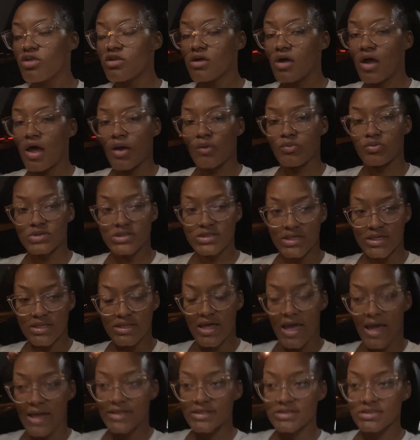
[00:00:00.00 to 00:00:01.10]
I will say
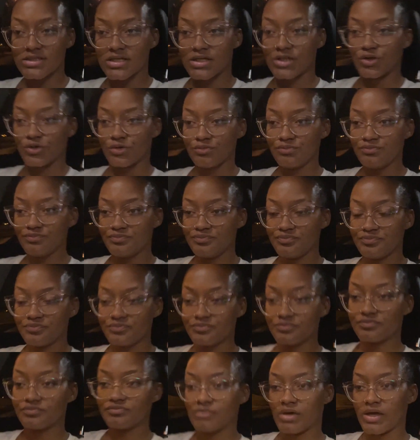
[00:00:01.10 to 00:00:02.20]
that, I do.
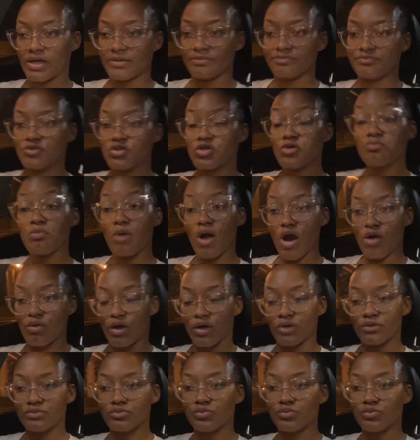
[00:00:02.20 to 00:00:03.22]
But tomorrow,